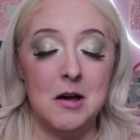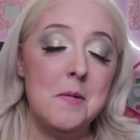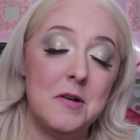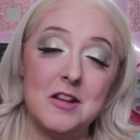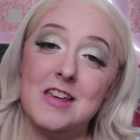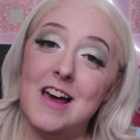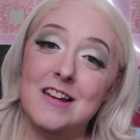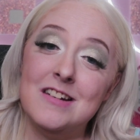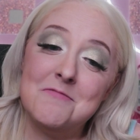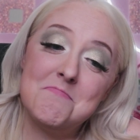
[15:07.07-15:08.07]
But at the
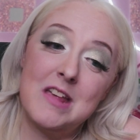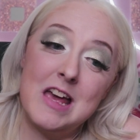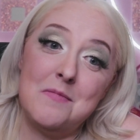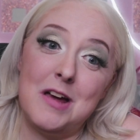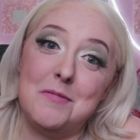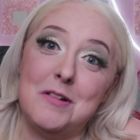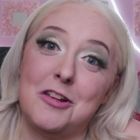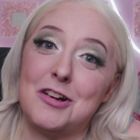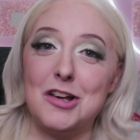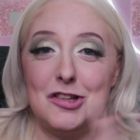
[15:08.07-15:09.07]
end, it made me look
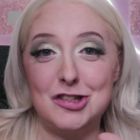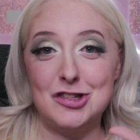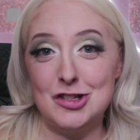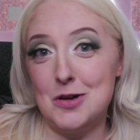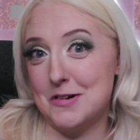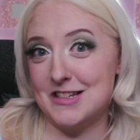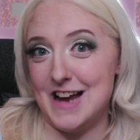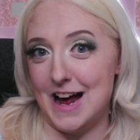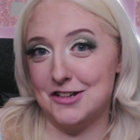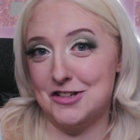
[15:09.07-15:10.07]
super
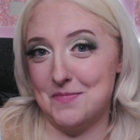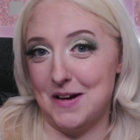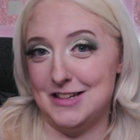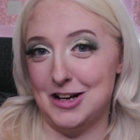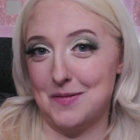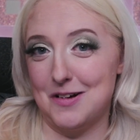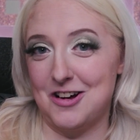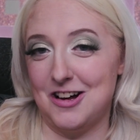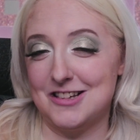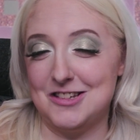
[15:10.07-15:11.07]
snatched in my Tinkerbell
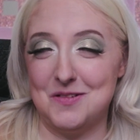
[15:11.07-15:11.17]
costume,